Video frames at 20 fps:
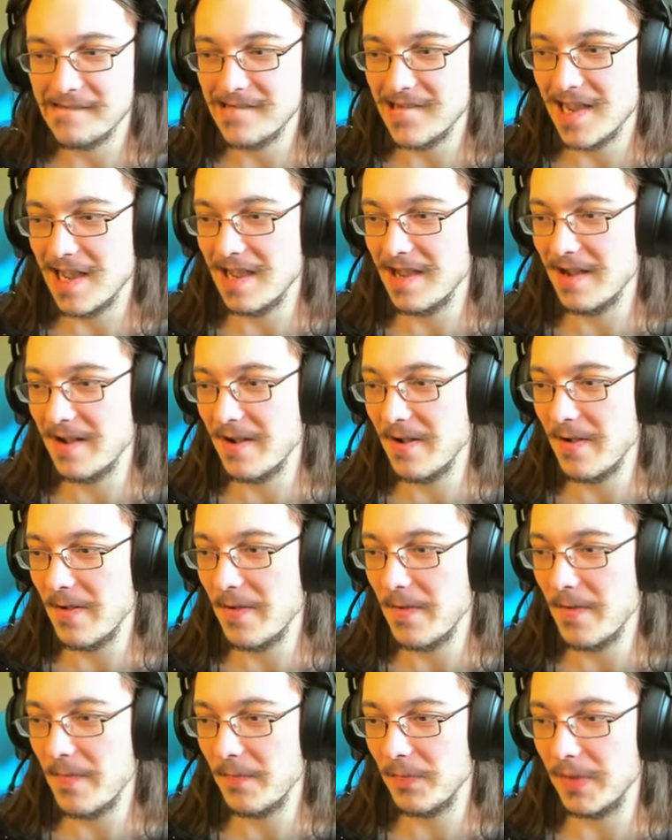
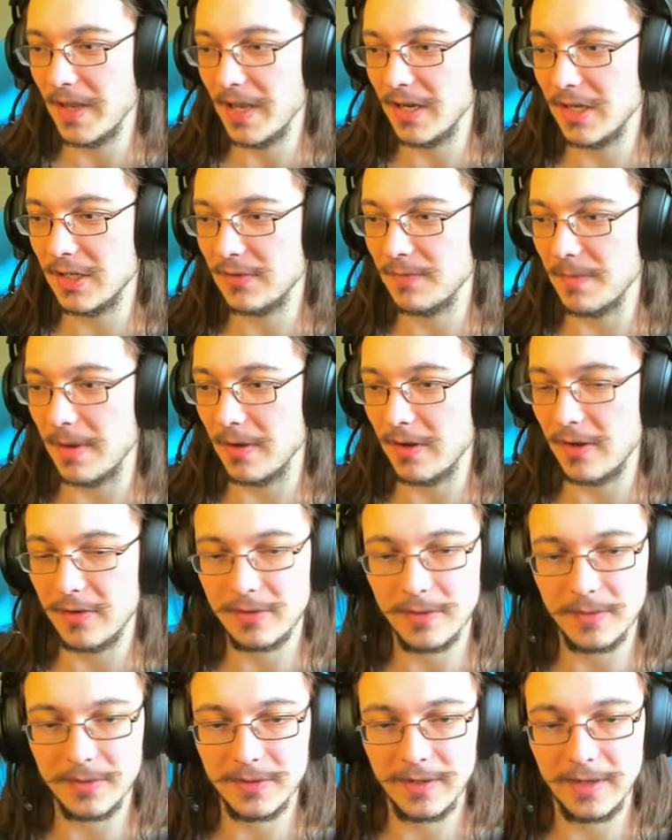Um, yeah, just for my
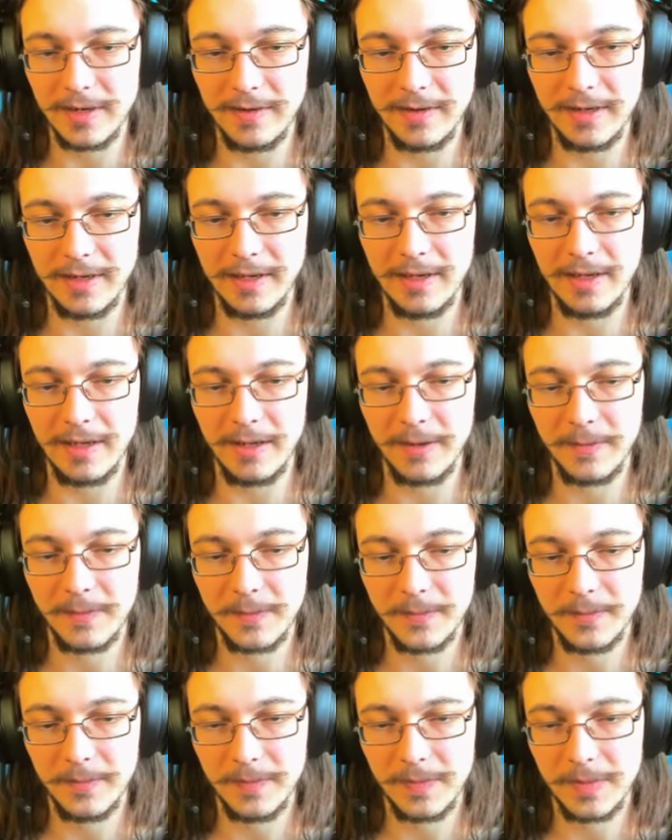customers right now. Ah,
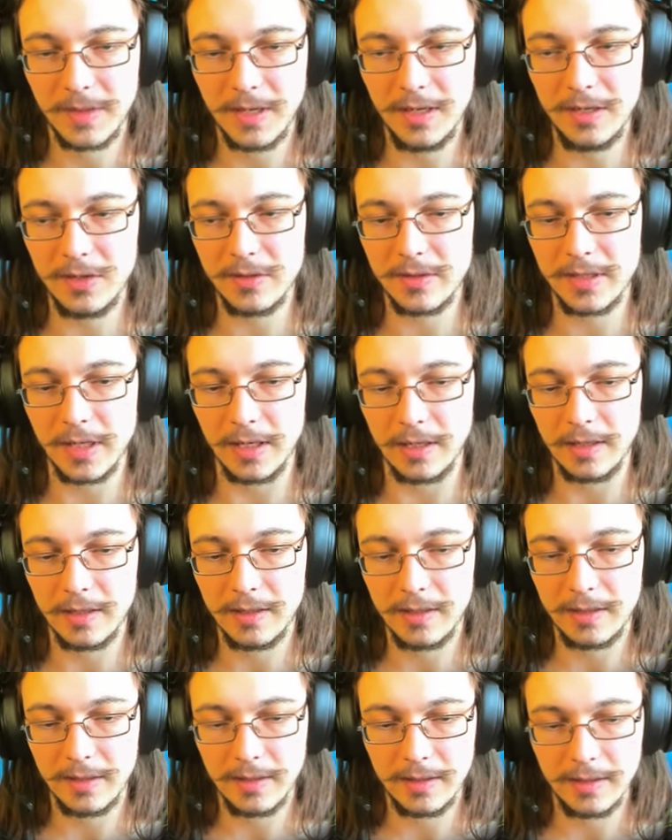interesting.
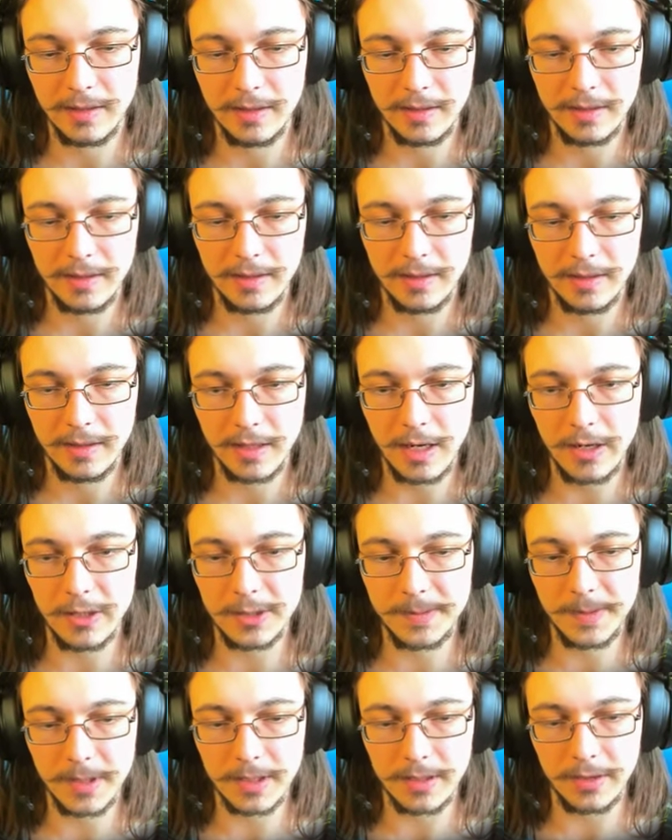Can't
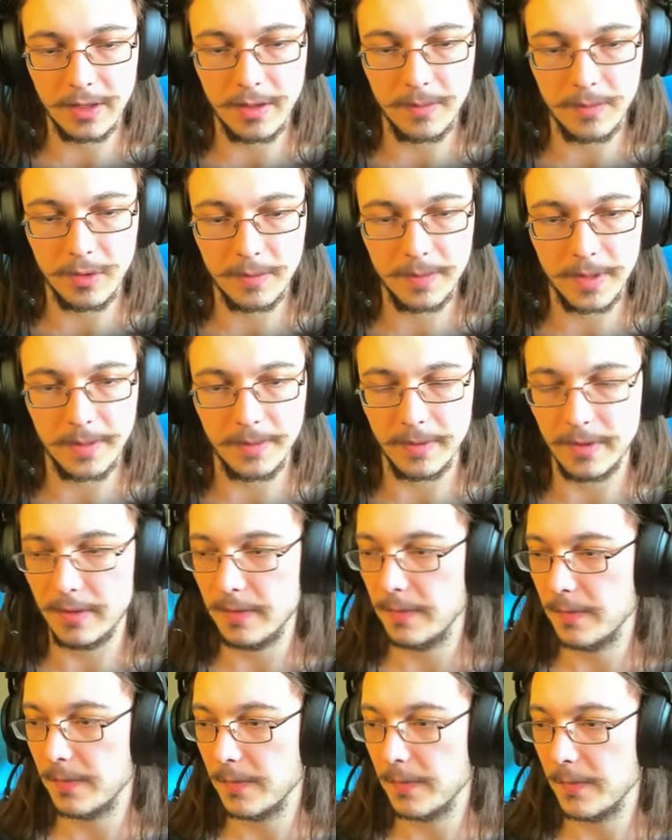expect a lot more people.
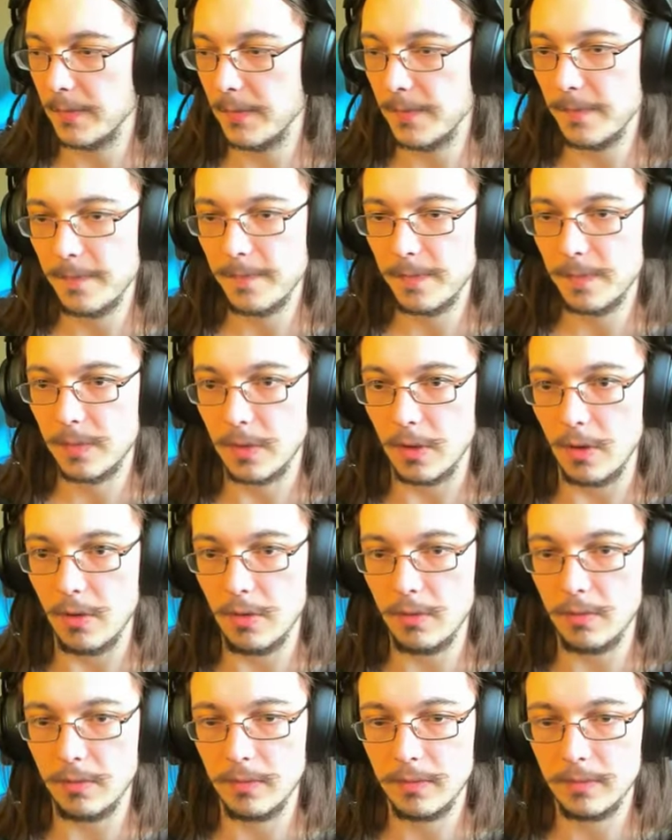
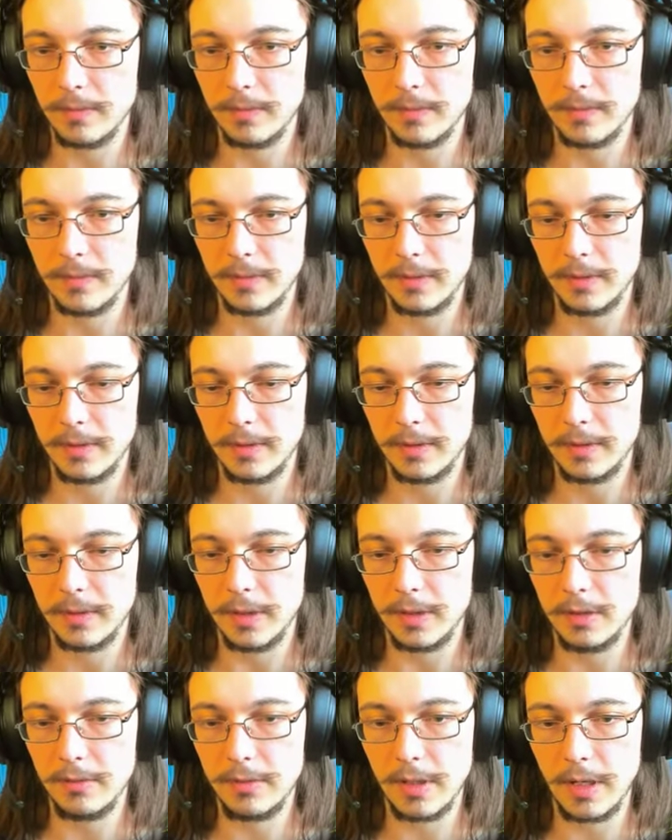Oh,
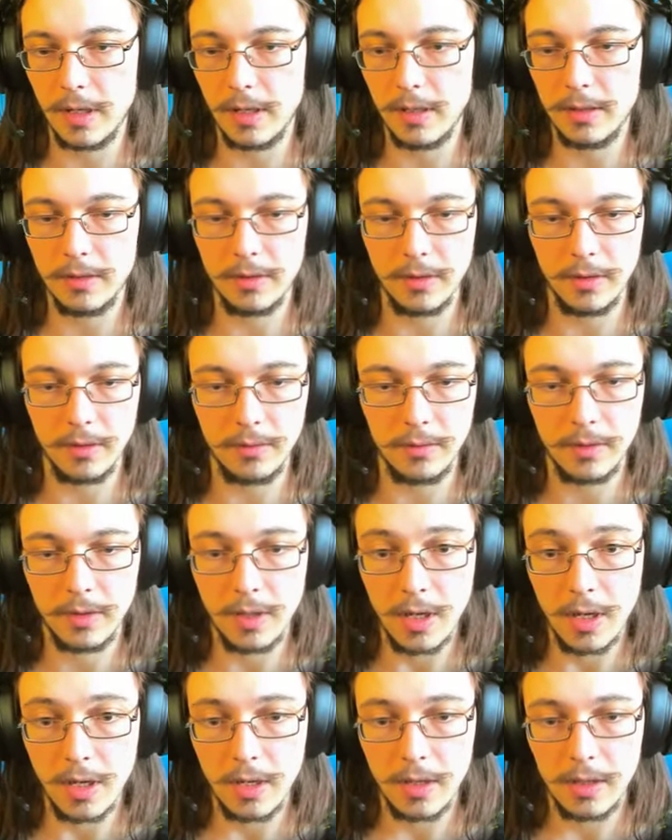did you die? Come no.
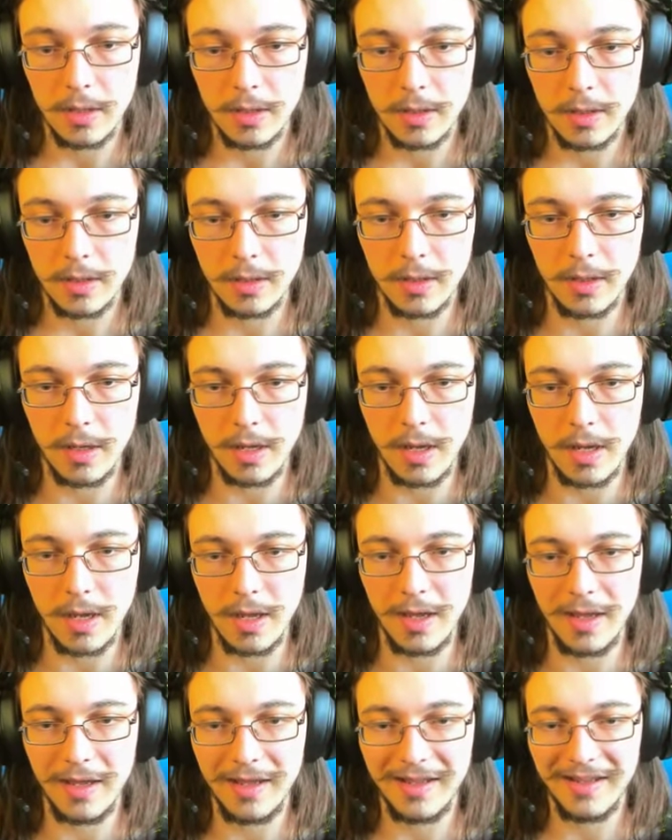
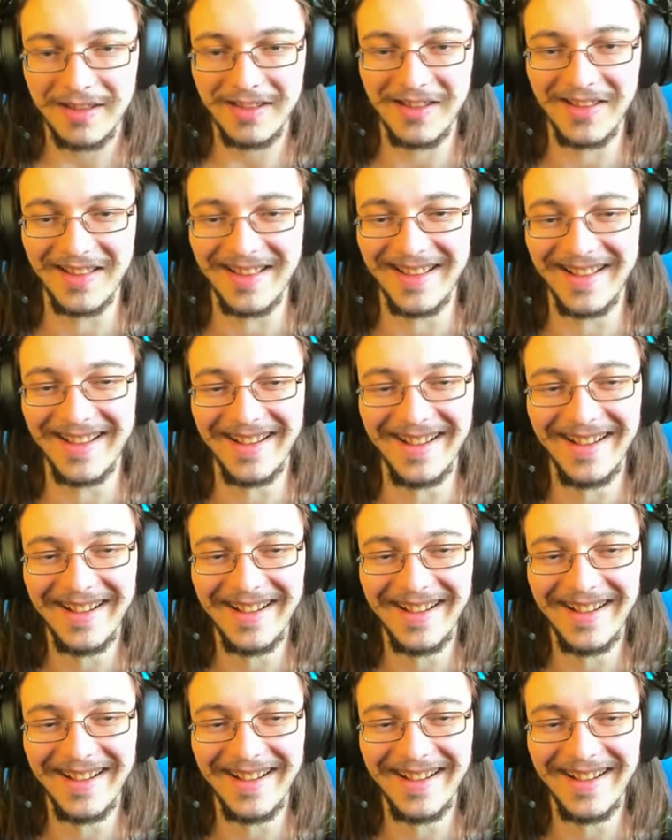Ah!